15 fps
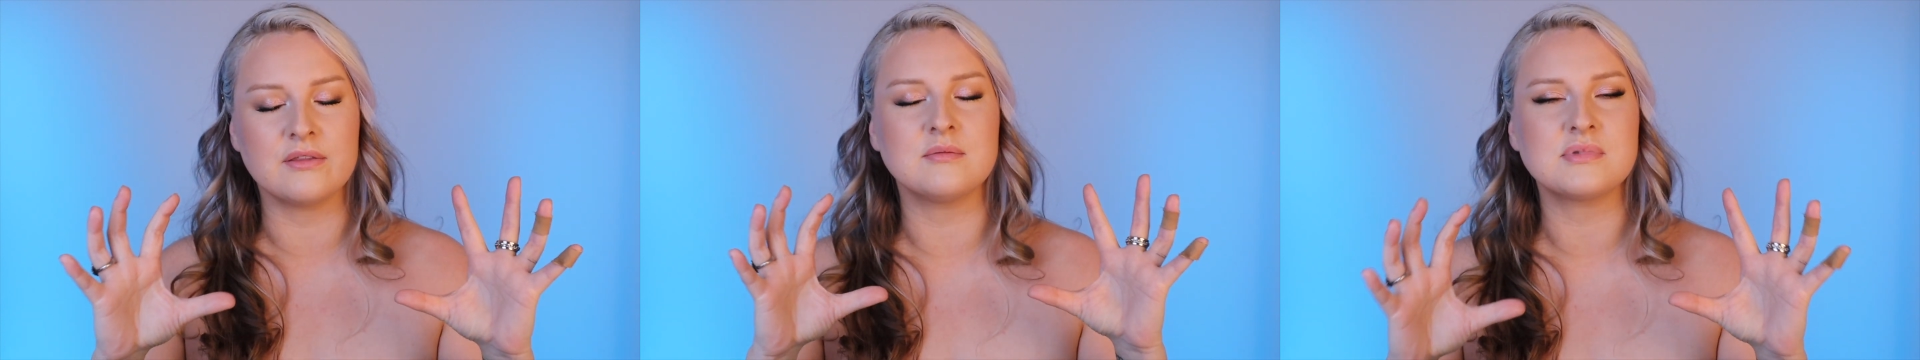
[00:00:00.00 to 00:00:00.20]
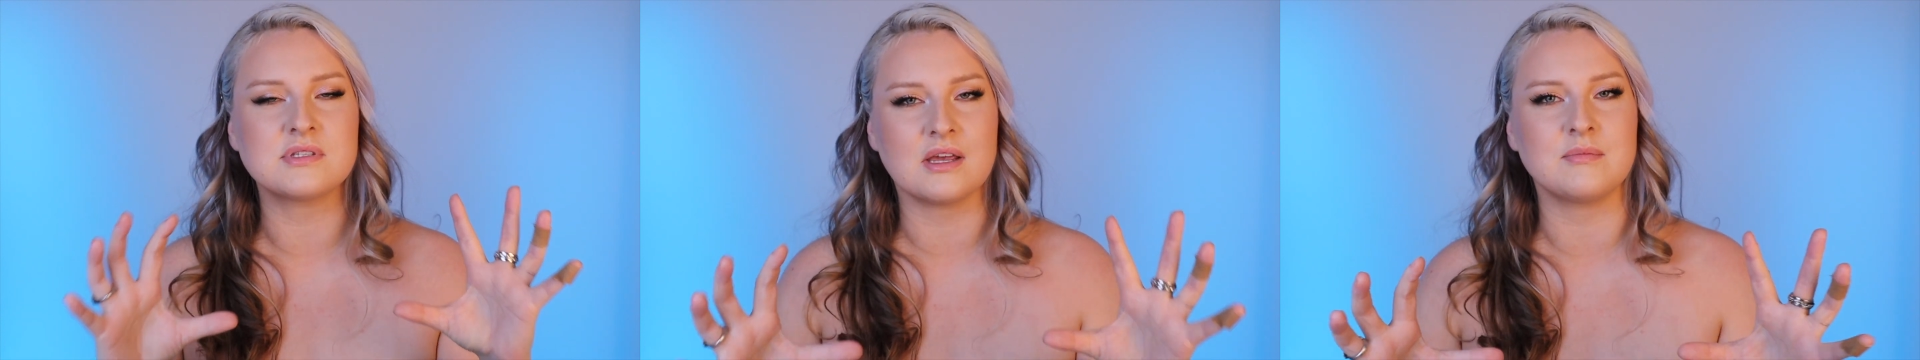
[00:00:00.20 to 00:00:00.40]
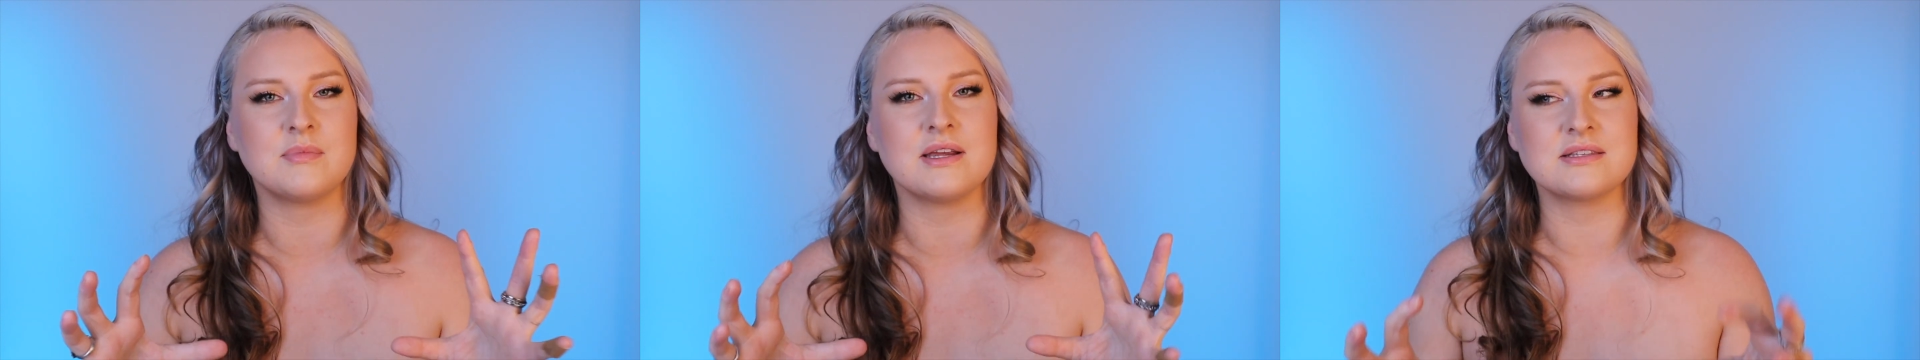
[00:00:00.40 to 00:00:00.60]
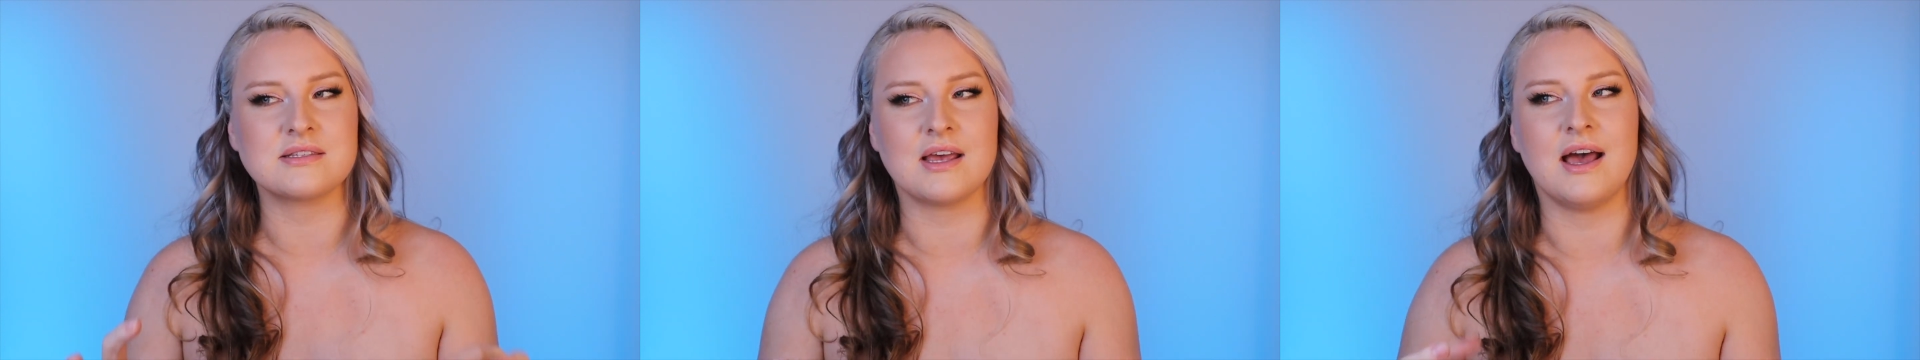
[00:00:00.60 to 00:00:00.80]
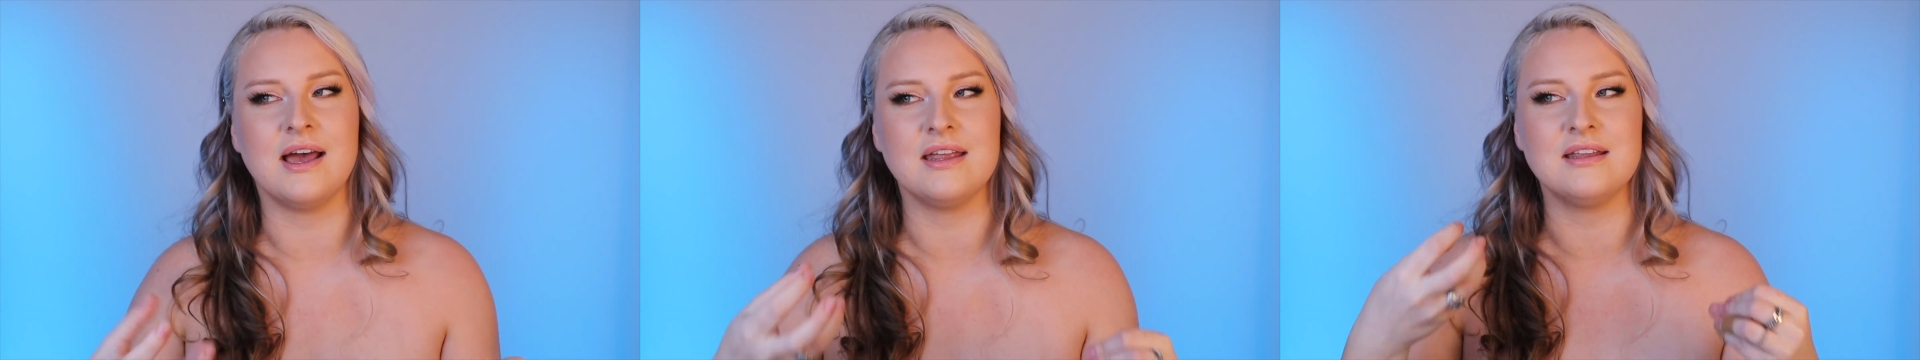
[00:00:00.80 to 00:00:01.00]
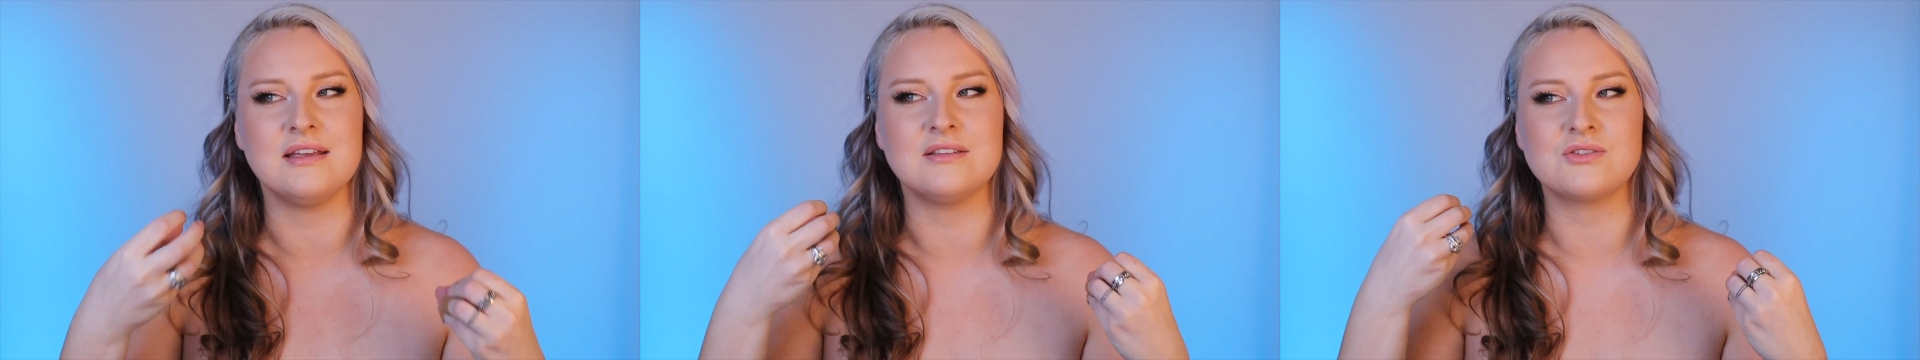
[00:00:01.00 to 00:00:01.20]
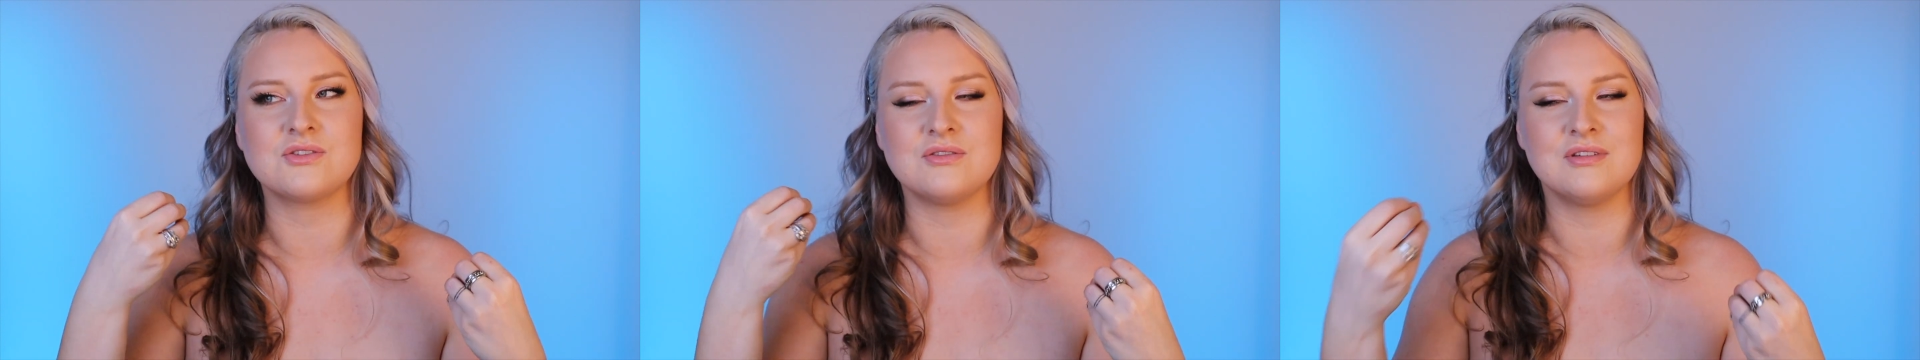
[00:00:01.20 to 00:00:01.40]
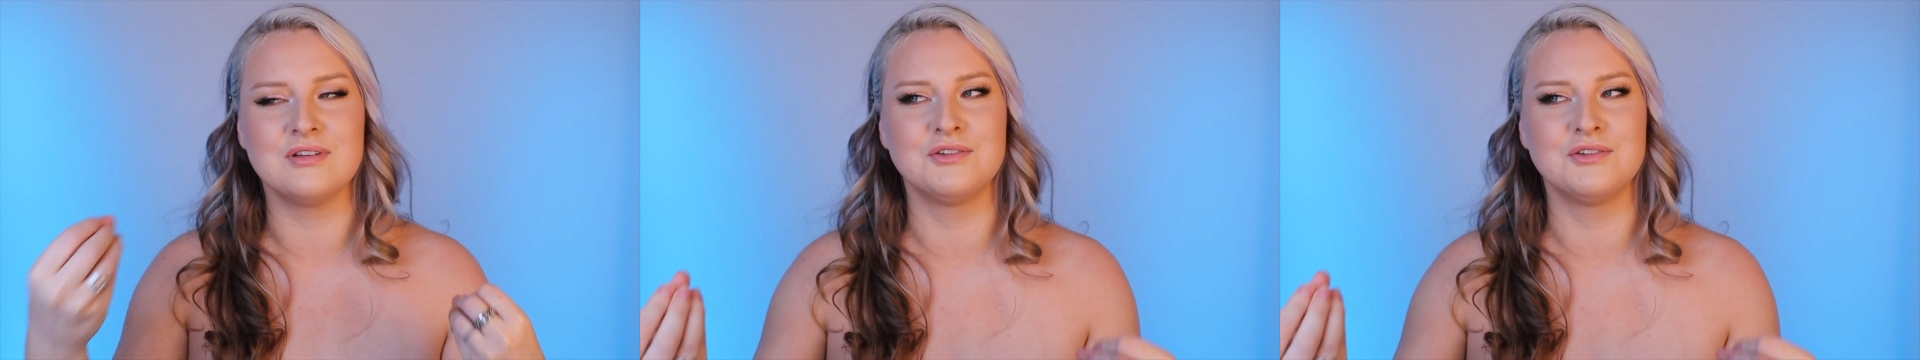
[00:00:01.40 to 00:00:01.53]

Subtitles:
them side by side, it's